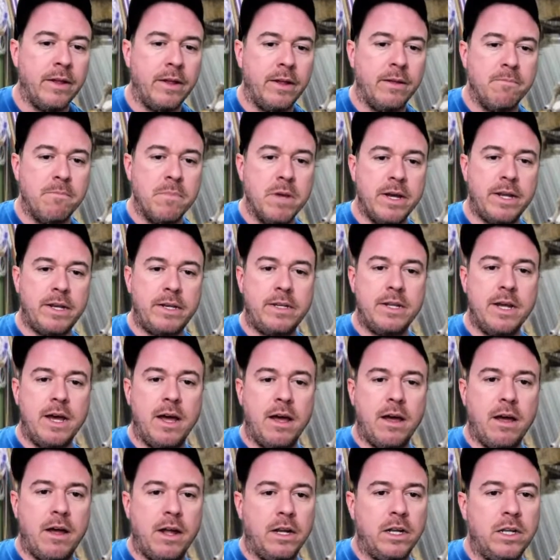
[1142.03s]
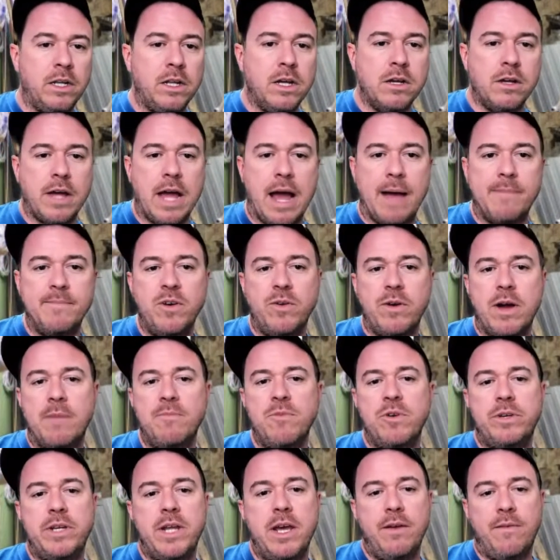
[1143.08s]
But look, I'm going
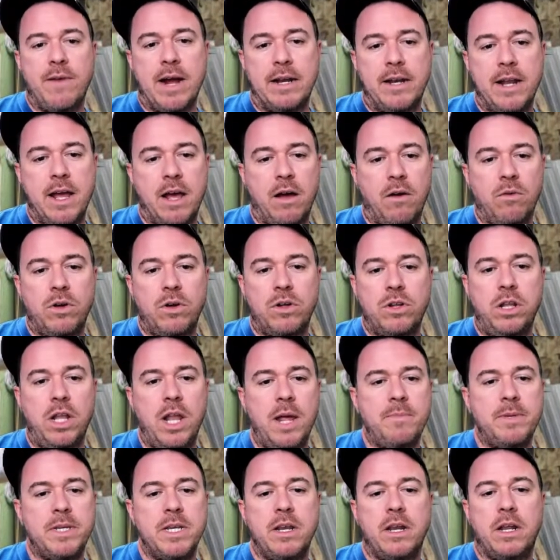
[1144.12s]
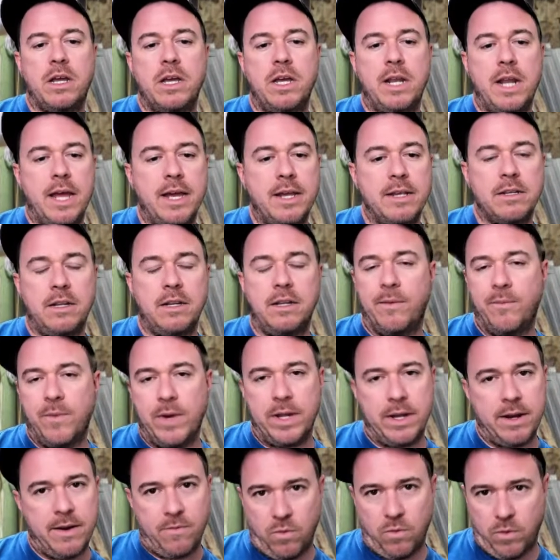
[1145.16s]
to tell you right now, Clemson could easily
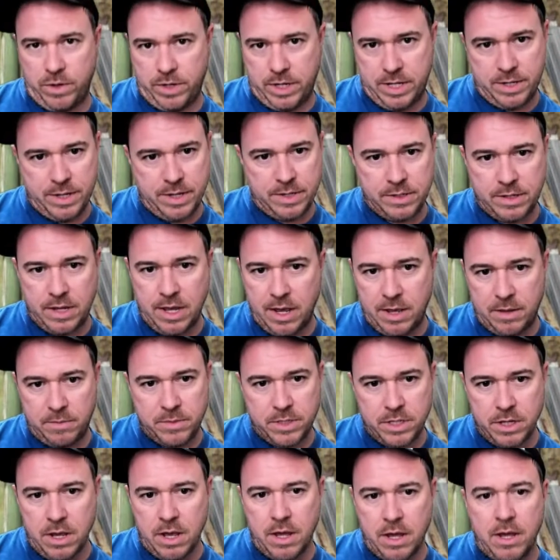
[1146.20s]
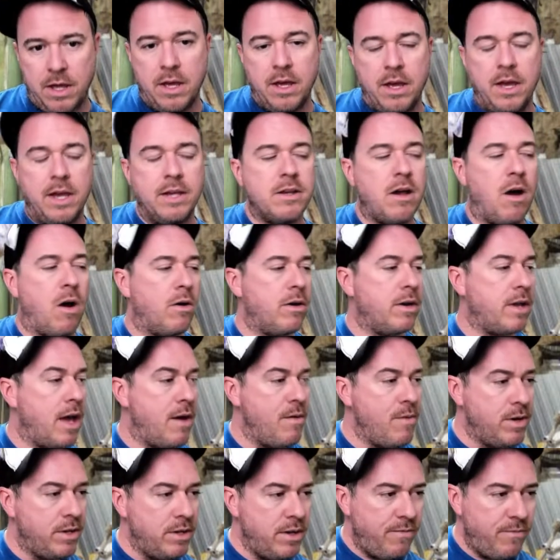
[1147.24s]
win every one of these games. It's hard to
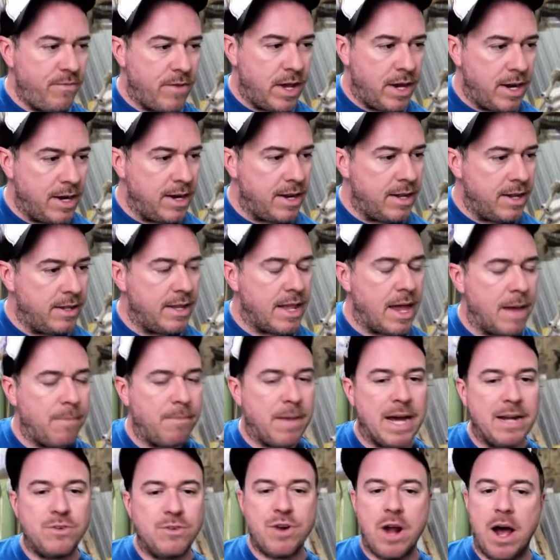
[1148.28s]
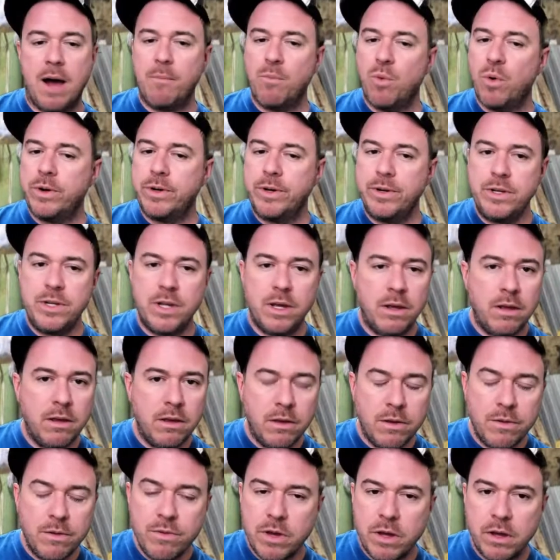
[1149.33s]
go undefeated. They might drop 1 or
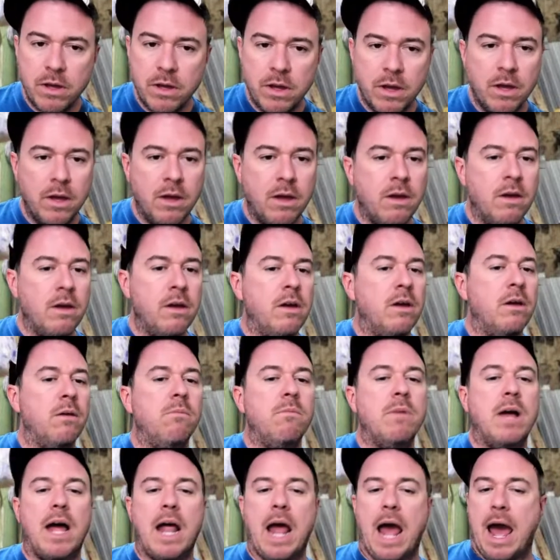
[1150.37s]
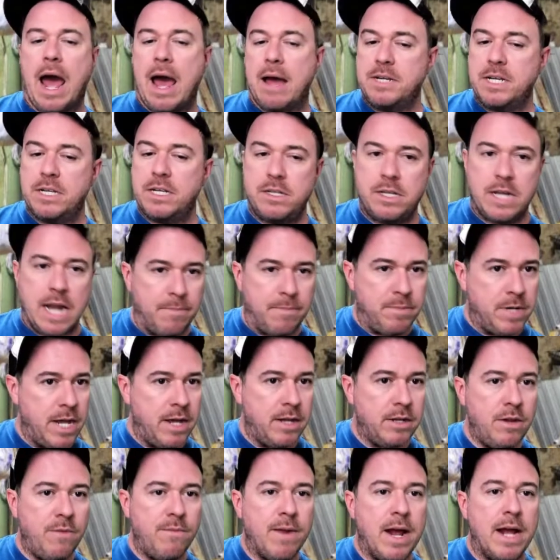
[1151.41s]
2. But I'm
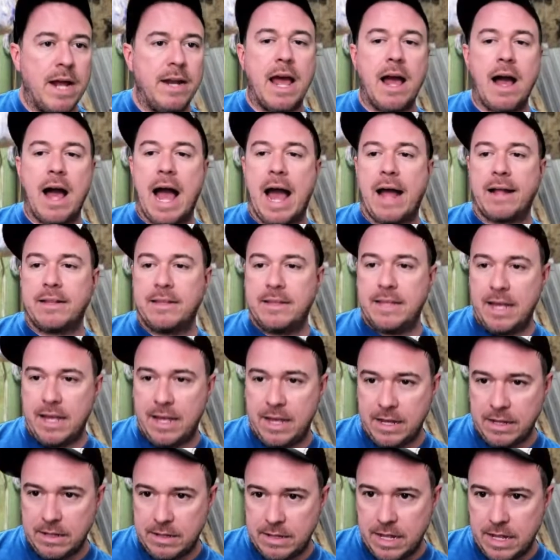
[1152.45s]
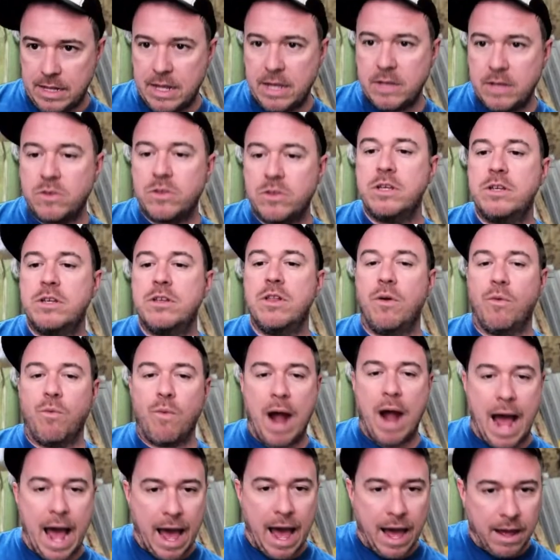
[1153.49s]
telling you right now, I think that this is the
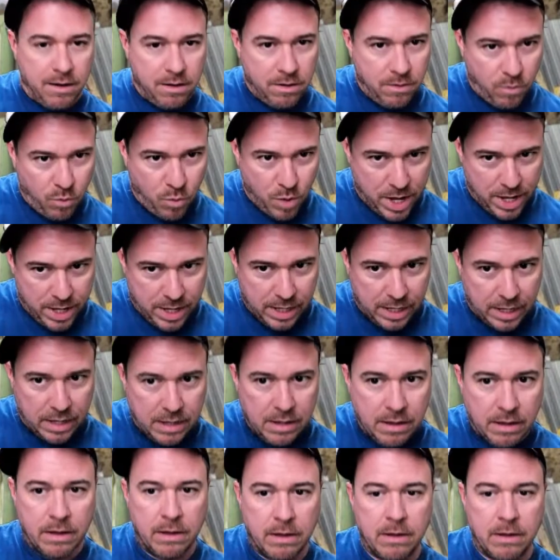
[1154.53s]
right way.